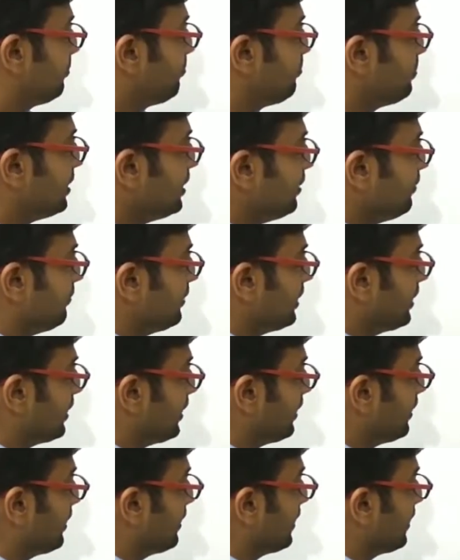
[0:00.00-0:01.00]
B we
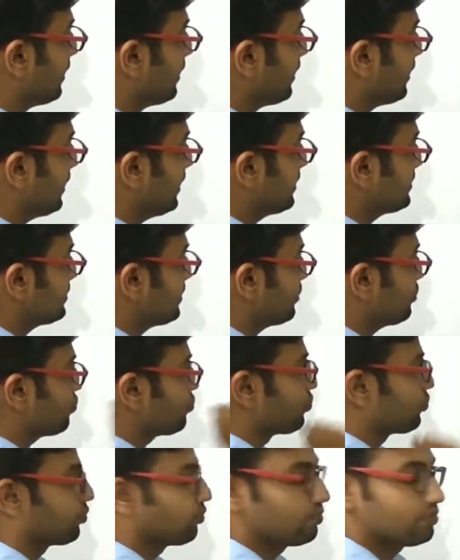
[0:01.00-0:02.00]
can take as a
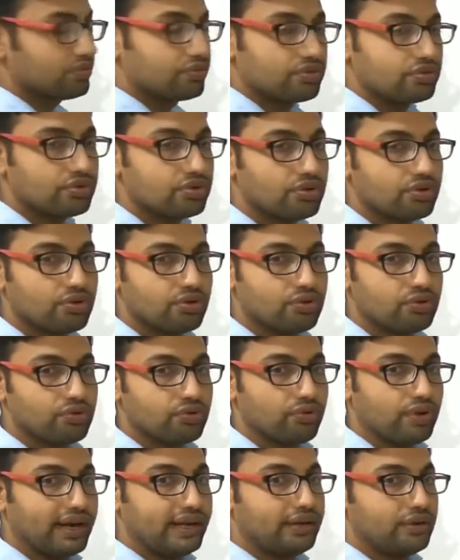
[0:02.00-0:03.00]
2.
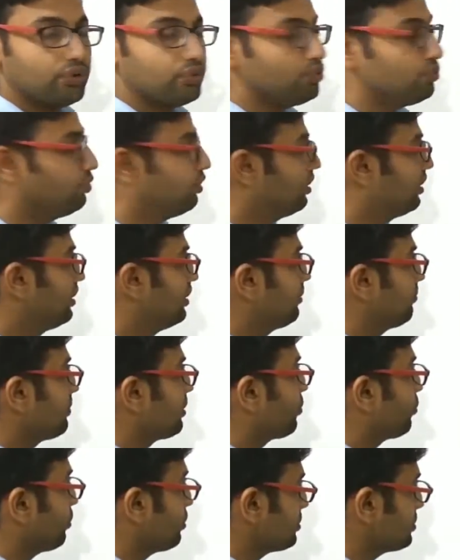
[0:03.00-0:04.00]
Why 2?
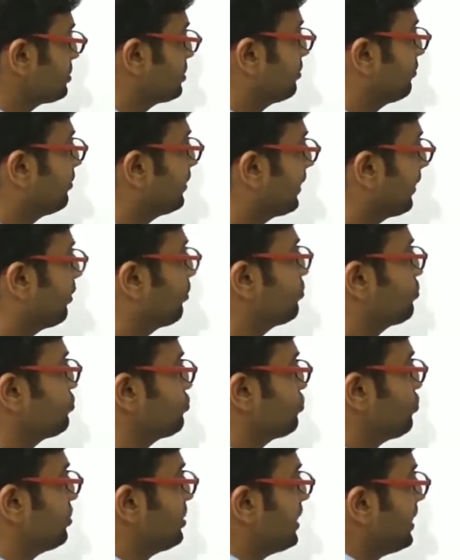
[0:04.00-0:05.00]
Because we have to
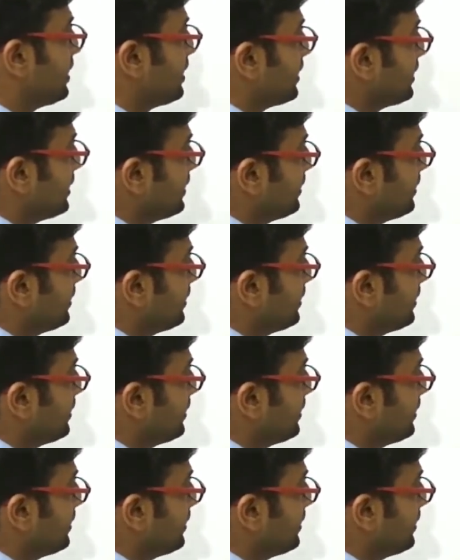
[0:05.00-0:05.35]
show that